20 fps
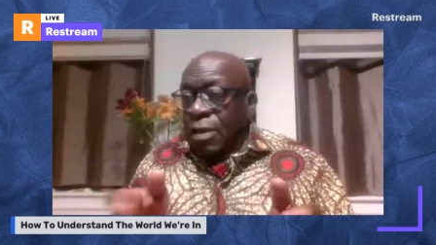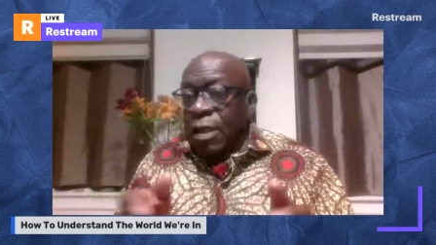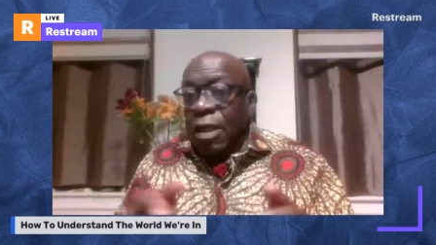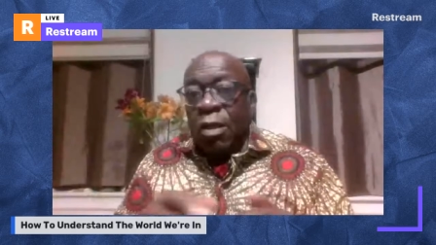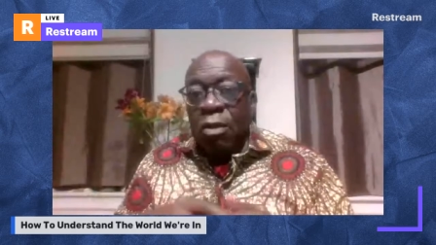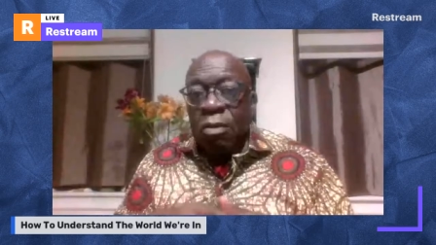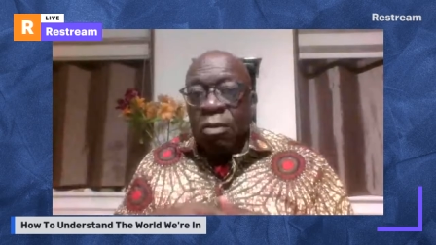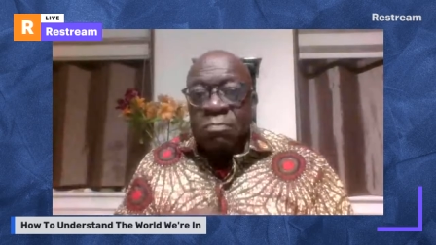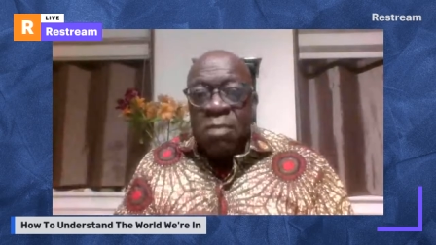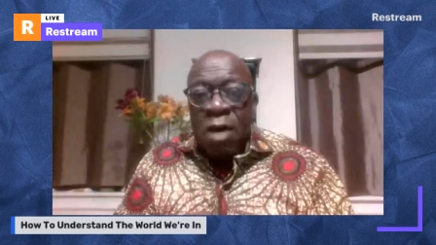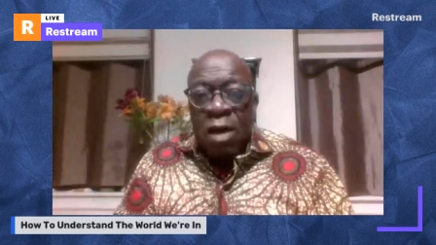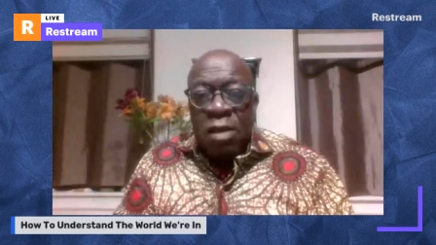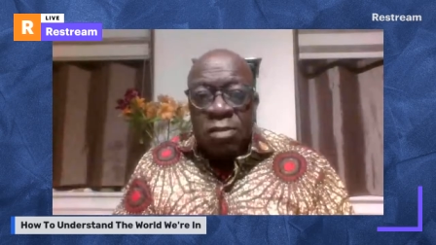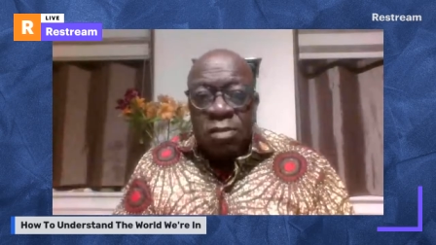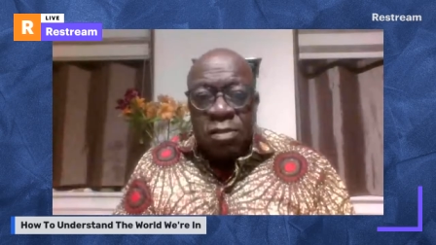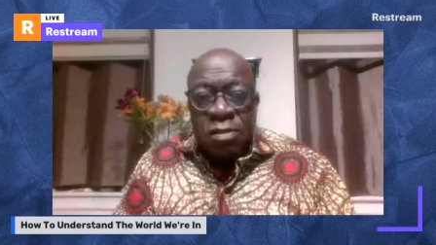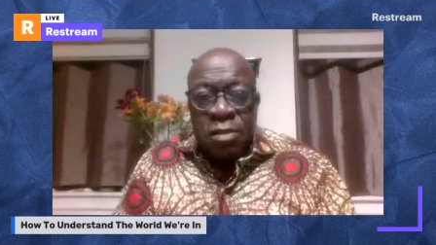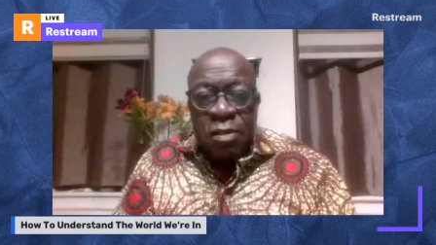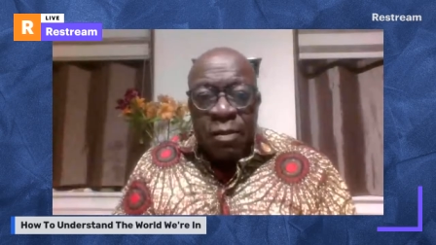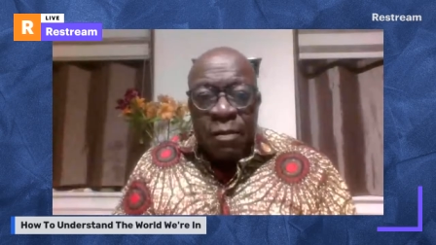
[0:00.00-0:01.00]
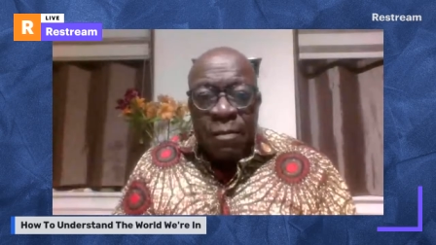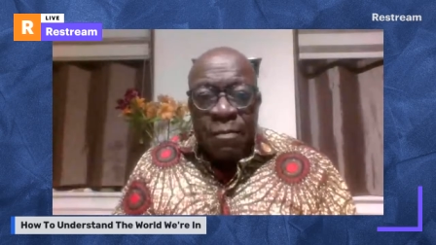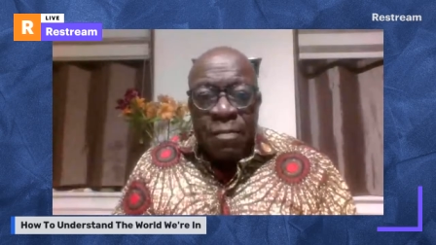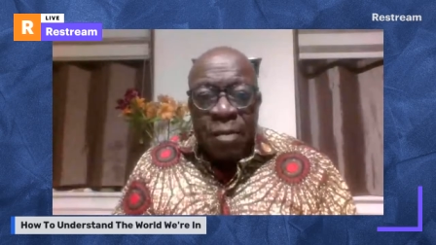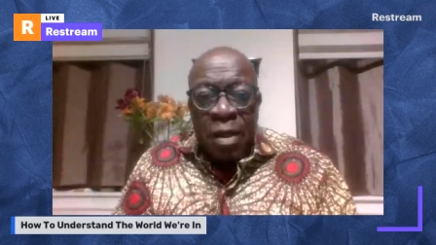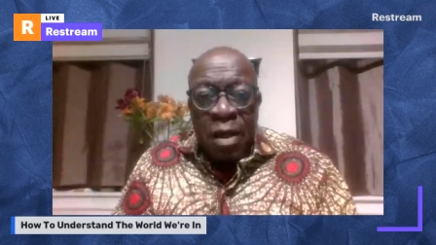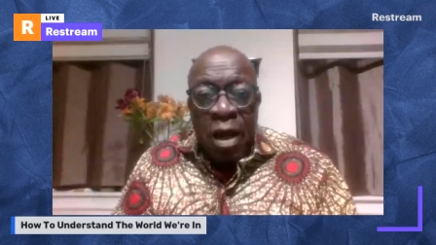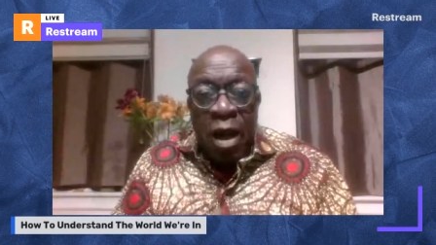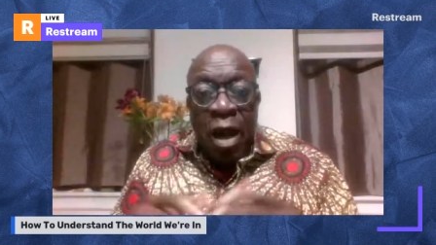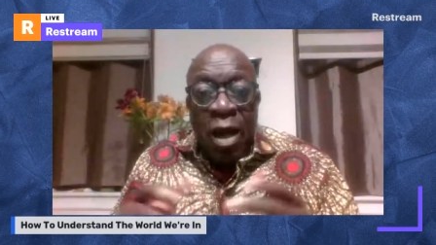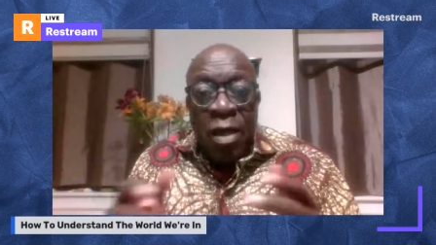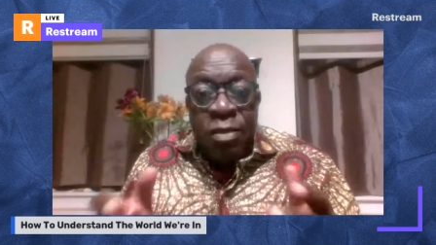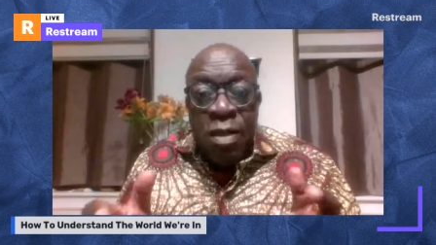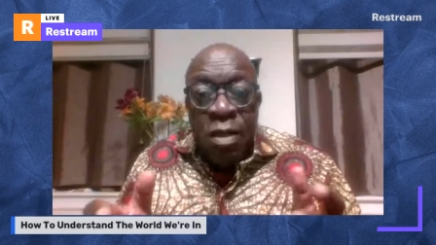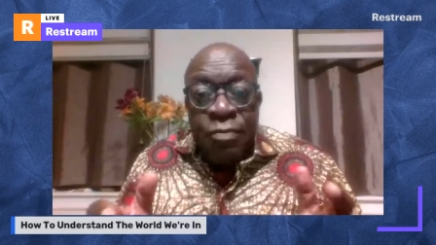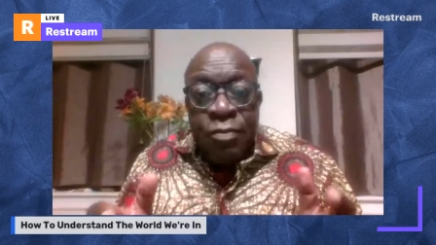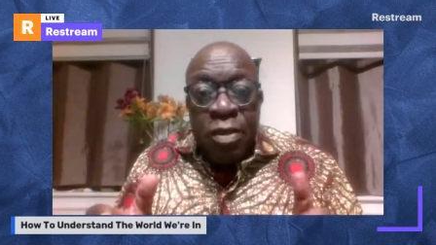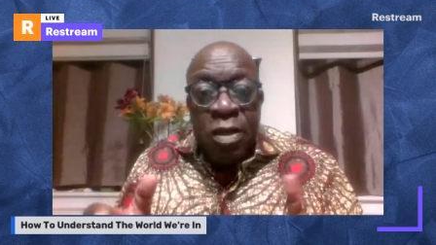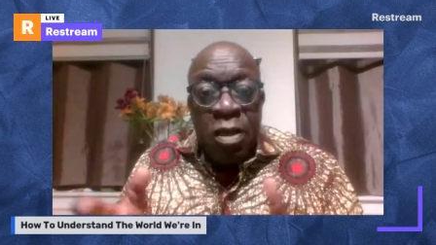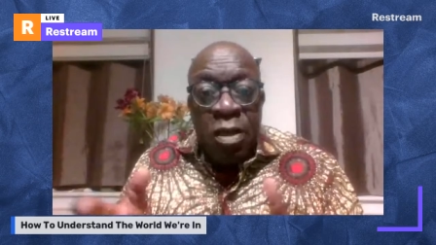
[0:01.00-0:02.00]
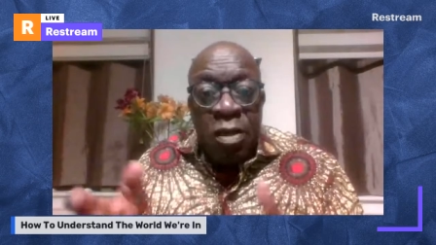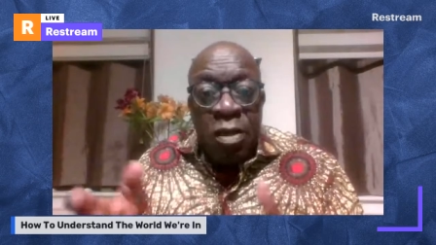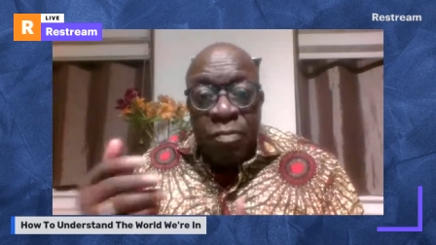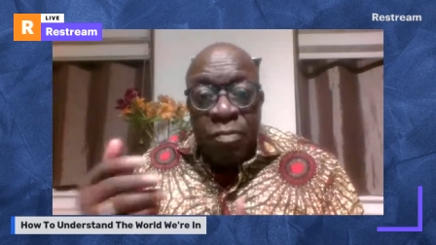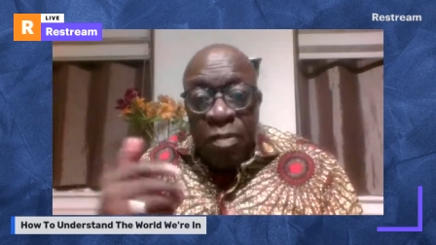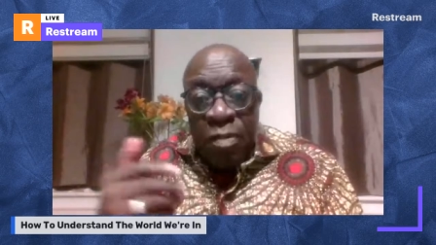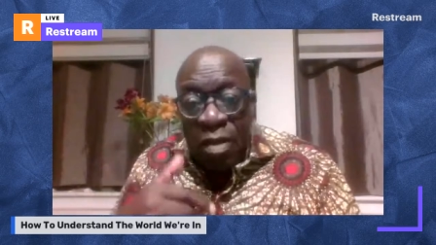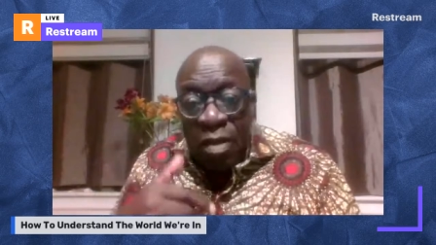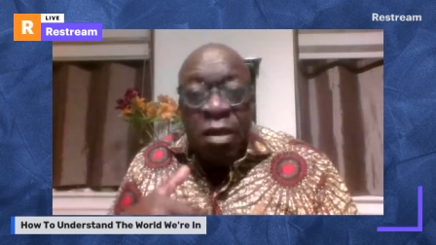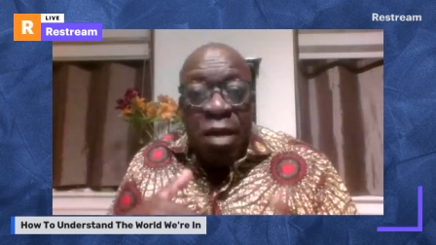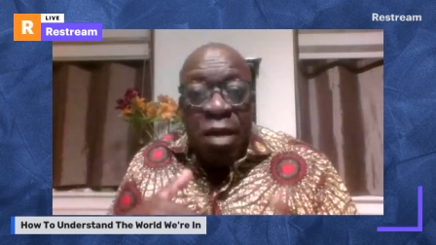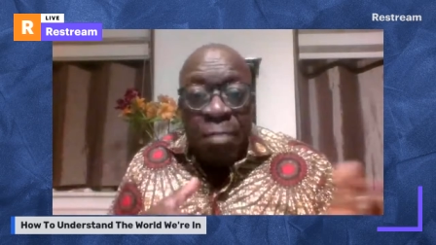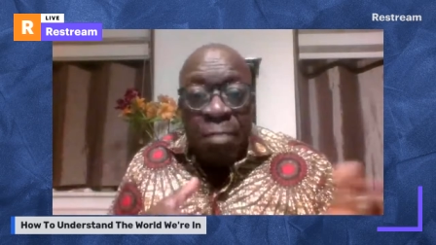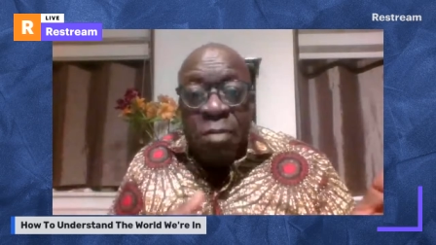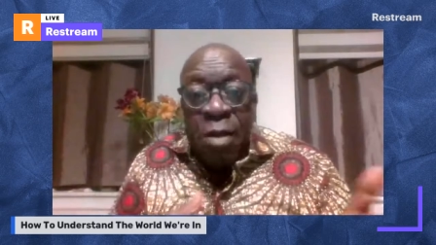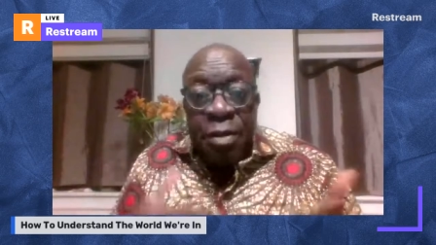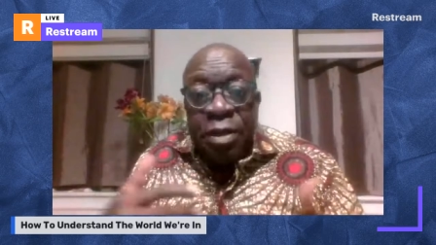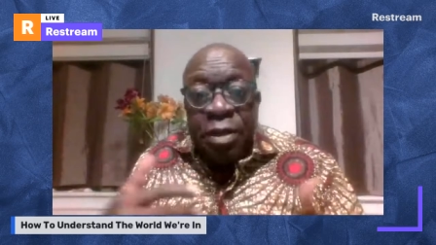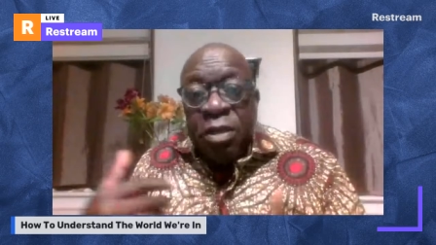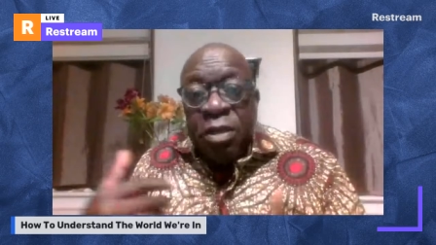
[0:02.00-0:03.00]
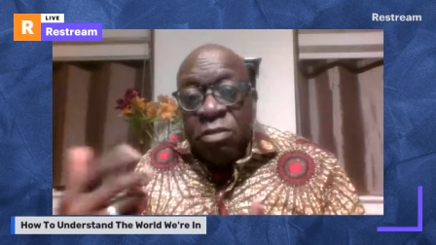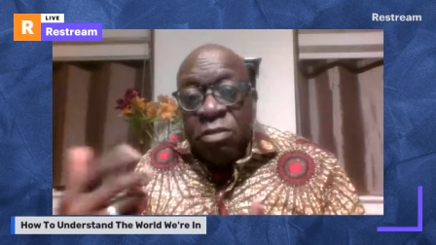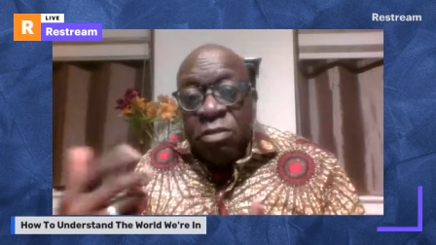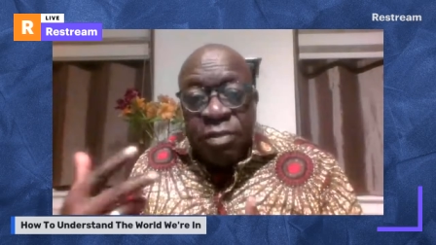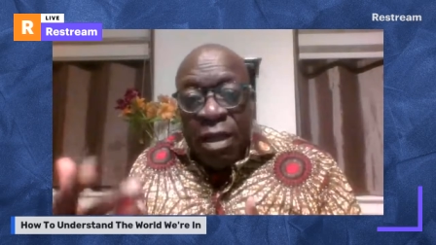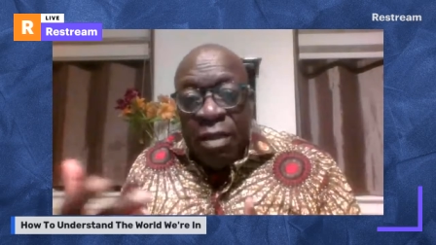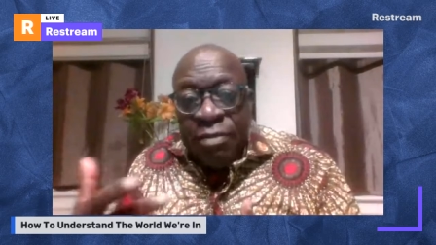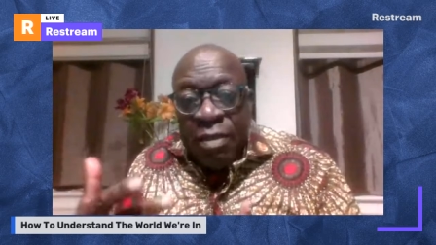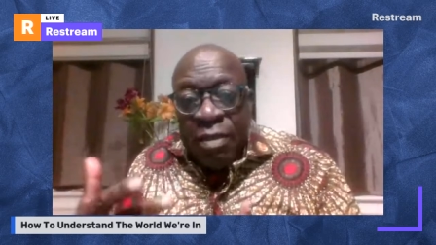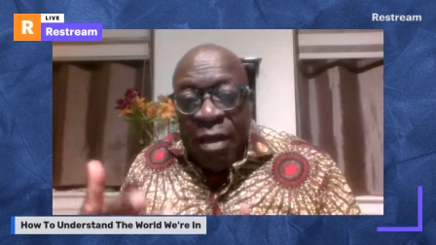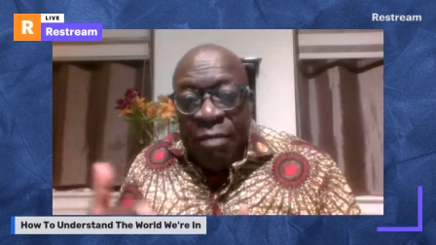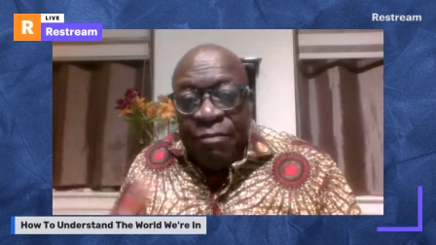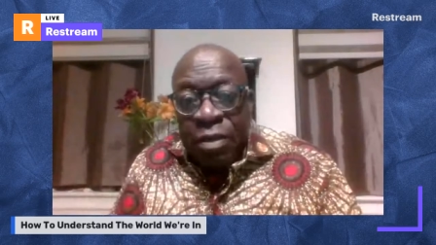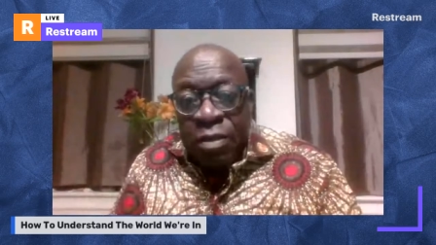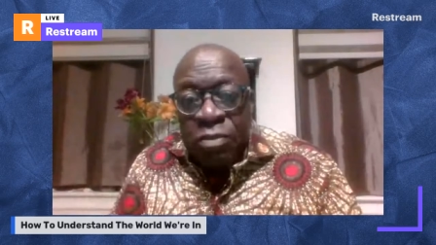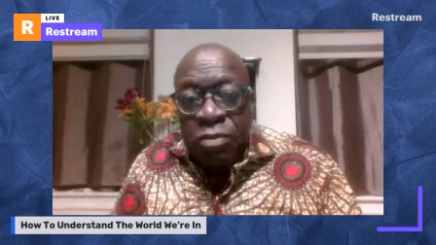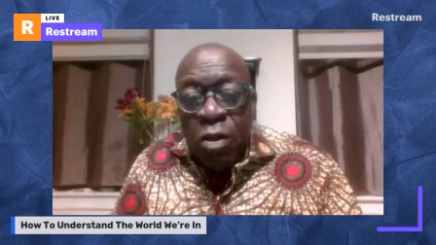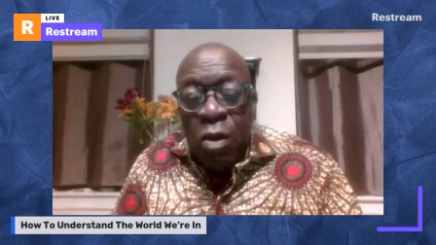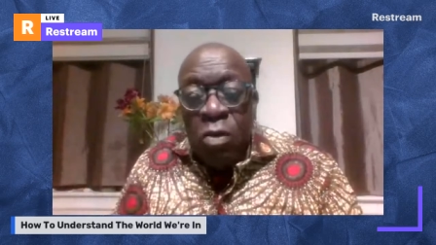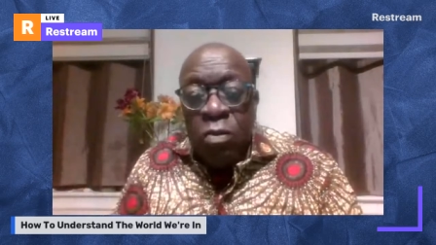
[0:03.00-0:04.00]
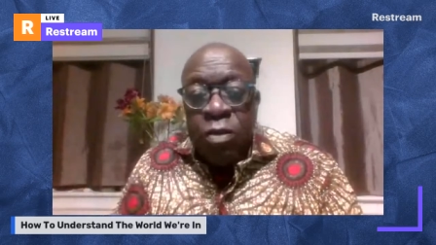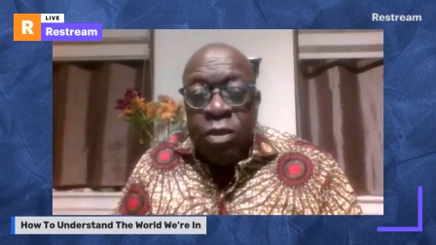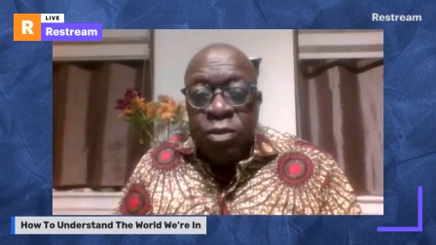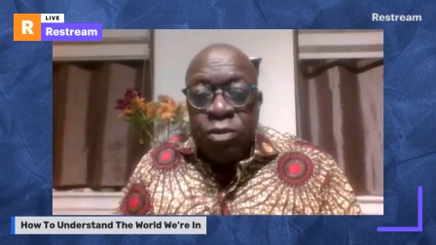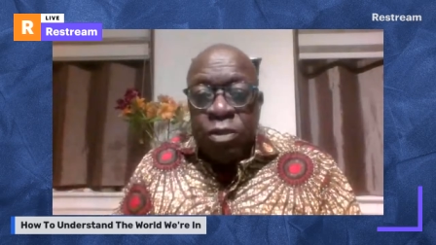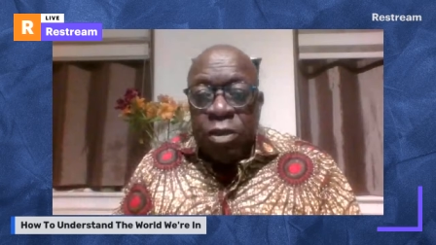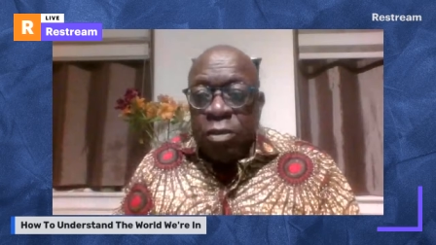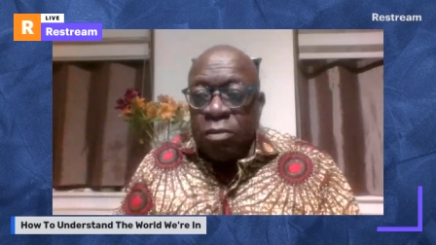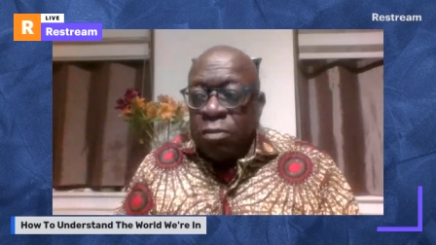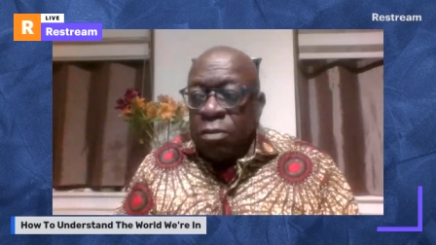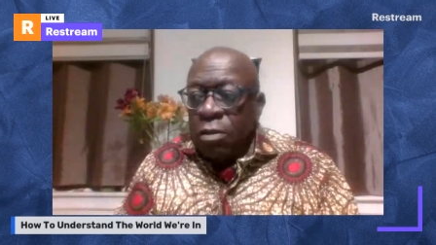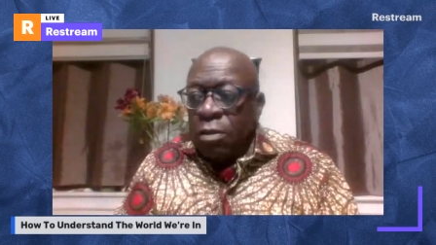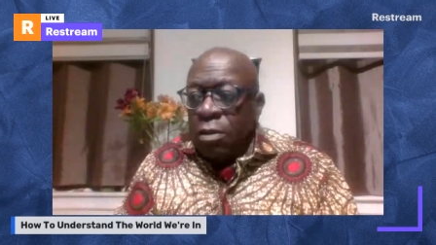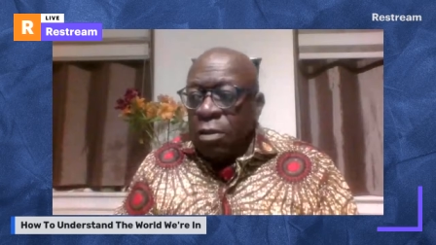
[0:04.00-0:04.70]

Elon Musk, another American of South African origin.